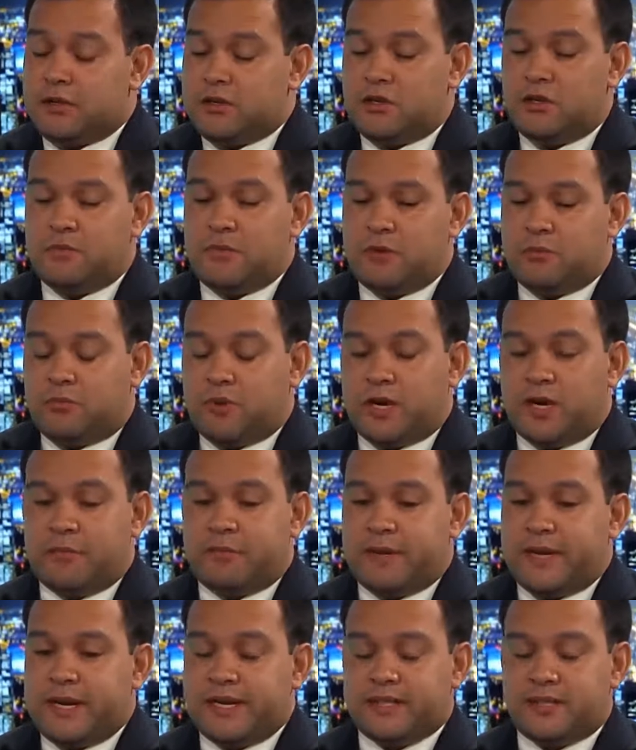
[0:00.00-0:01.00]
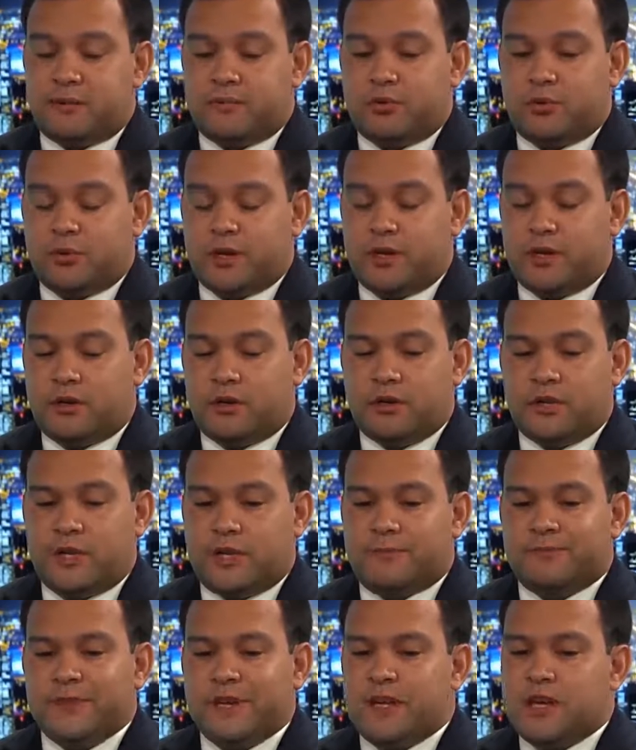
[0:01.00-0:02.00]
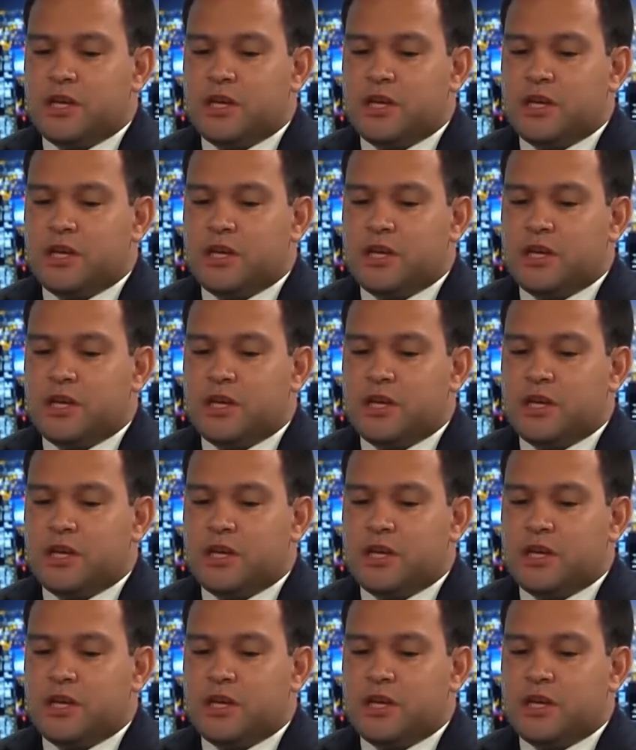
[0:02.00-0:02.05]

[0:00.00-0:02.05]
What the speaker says: You brought up an excellent point earlier.